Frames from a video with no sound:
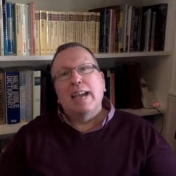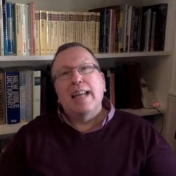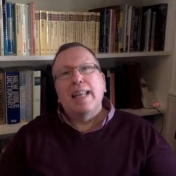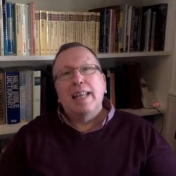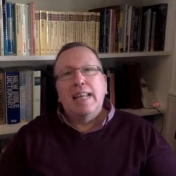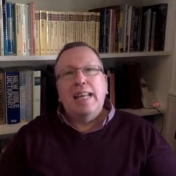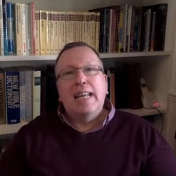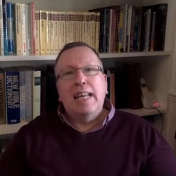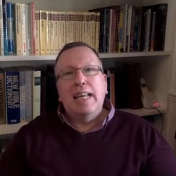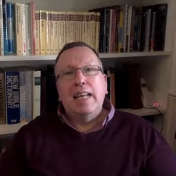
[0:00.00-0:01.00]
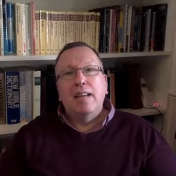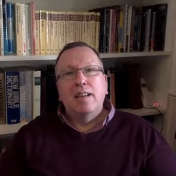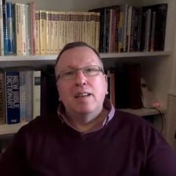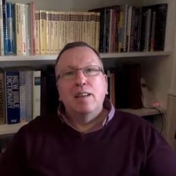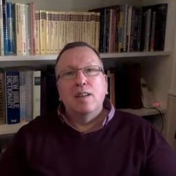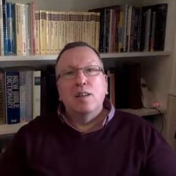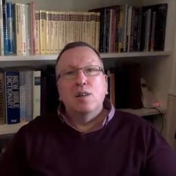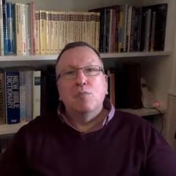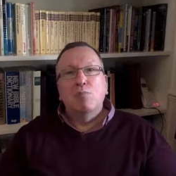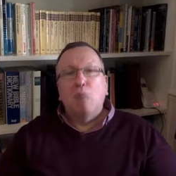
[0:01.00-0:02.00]
Galilee
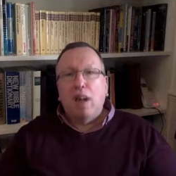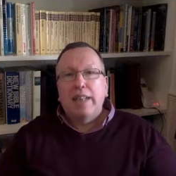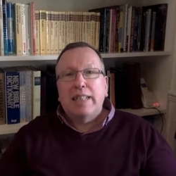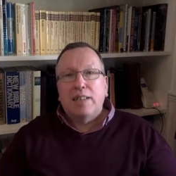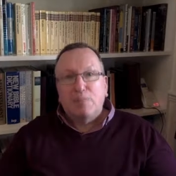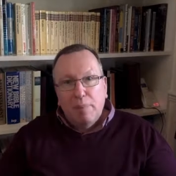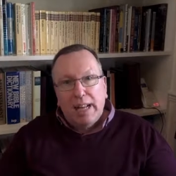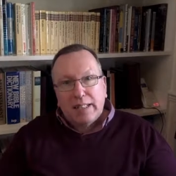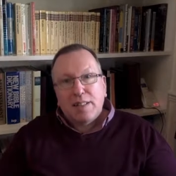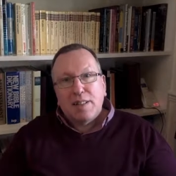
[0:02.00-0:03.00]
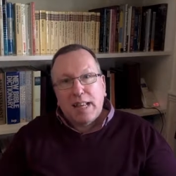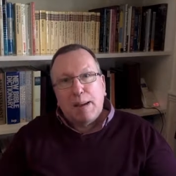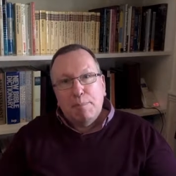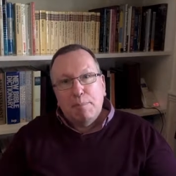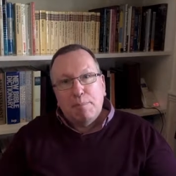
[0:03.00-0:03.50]
might have meant to them